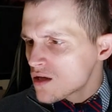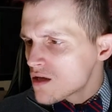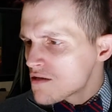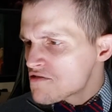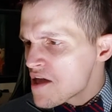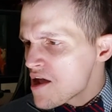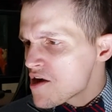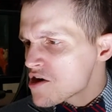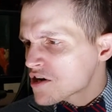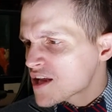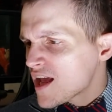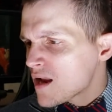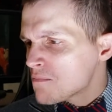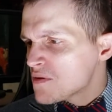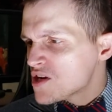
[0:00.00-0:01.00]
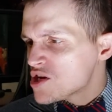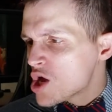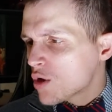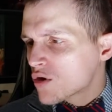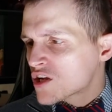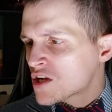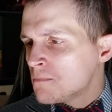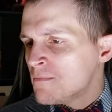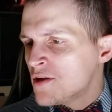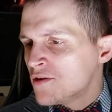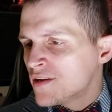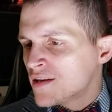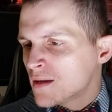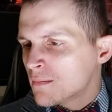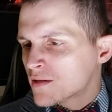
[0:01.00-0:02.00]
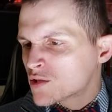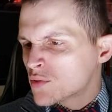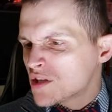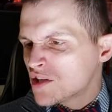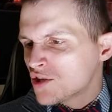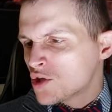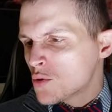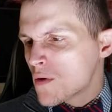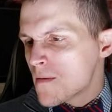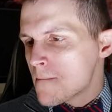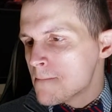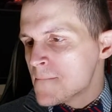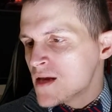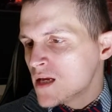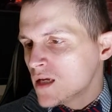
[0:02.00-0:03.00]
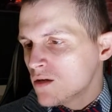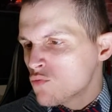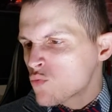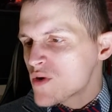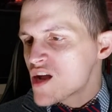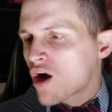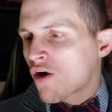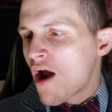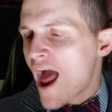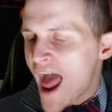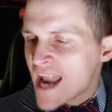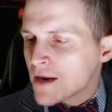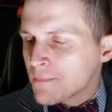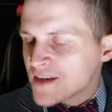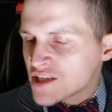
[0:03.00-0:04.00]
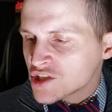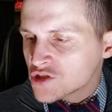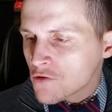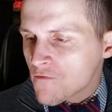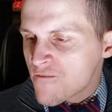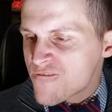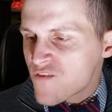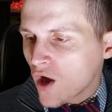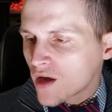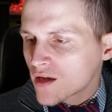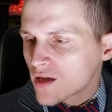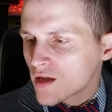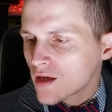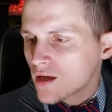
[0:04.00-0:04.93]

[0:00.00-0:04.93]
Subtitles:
There can be no community between you and me. We are enemies, you fuck.